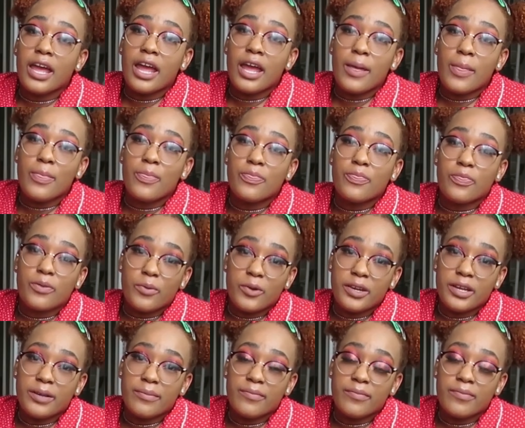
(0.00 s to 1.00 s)
And
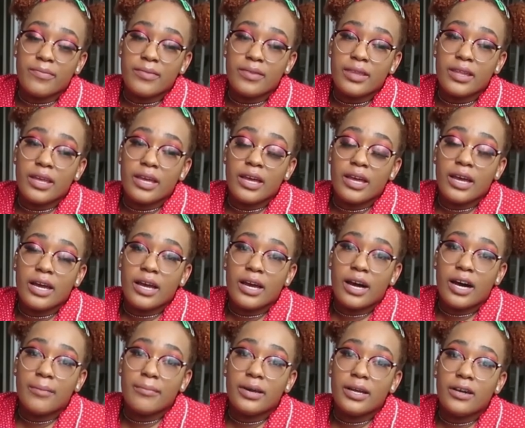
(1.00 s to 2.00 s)
three,
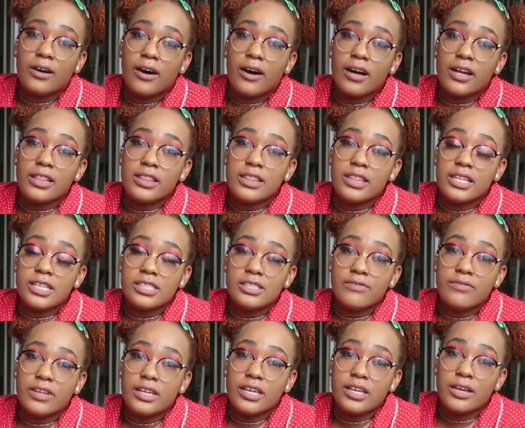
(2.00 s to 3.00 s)
comment on
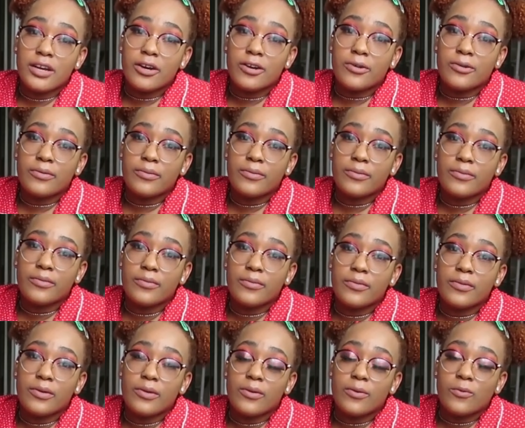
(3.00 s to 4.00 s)
this video
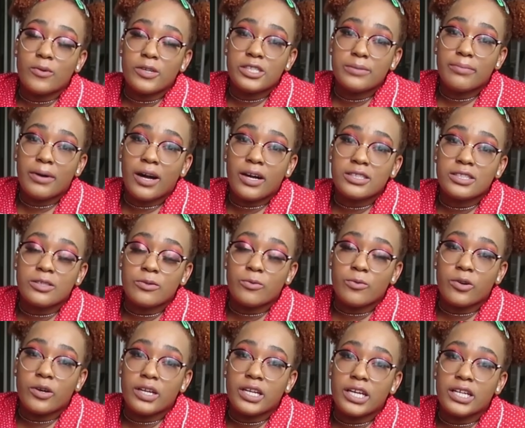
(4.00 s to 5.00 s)
which box you
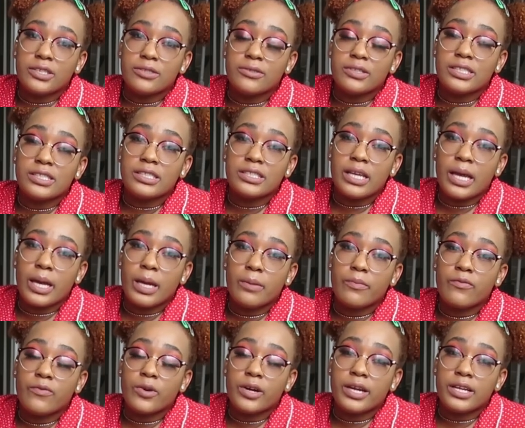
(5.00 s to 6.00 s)
want and do the
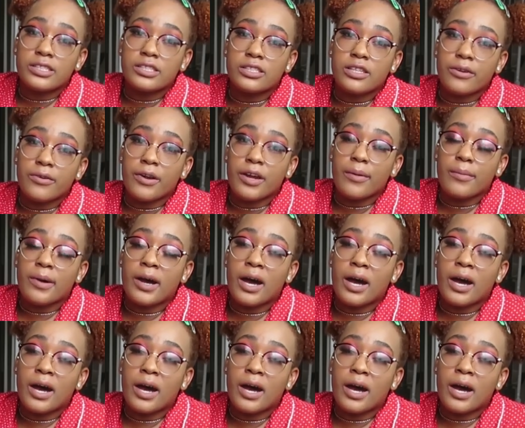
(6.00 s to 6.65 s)
same for Instagram.